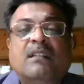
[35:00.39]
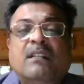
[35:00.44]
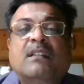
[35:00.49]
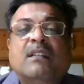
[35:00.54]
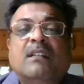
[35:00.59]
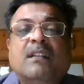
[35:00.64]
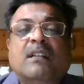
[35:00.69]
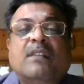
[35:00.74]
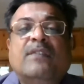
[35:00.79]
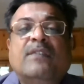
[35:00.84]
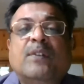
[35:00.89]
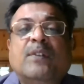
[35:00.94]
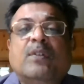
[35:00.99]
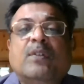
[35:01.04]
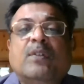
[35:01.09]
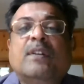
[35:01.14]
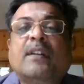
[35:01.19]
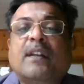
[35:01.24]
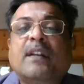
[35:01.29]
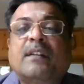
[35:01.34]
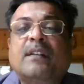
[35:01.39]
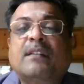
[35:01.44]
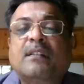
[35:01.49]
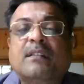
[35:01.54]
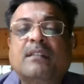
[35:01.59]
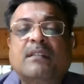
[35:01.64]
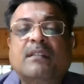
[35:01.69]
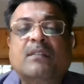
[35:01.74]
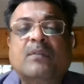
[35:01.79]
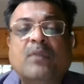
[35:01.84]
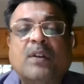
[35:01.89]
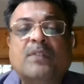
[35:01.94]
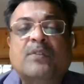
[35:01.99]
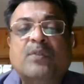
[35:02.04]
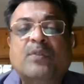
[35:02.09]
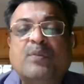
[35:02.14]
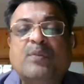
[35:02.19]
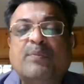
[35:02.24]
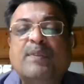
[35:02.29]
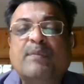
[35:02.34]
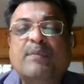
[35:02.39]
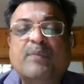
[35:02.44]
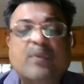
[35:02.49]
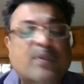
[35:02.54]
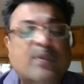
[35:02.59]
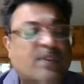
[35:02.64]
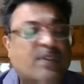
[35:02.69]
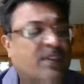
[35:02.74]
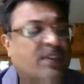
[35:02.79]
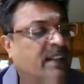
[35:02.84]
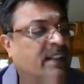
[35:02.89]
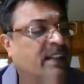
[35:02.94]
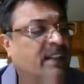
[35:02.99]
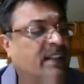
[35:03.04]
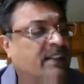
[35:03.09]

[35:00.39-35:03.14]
Now, if you look at what the Supreme Court said is